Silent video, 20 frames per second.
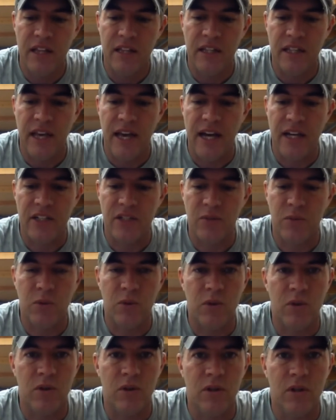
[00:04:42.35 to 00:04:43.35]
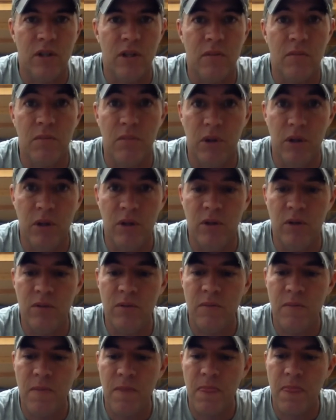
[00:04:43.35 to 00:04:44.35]
the actual
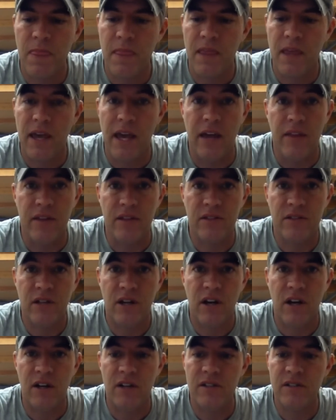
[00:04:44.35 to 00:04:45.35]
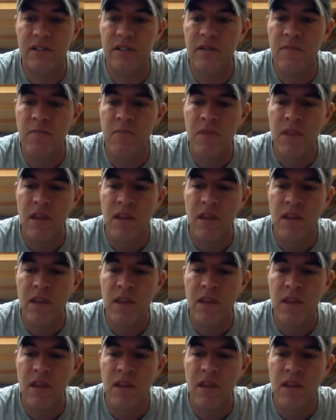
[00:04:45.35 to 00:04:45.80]
blue and the stars.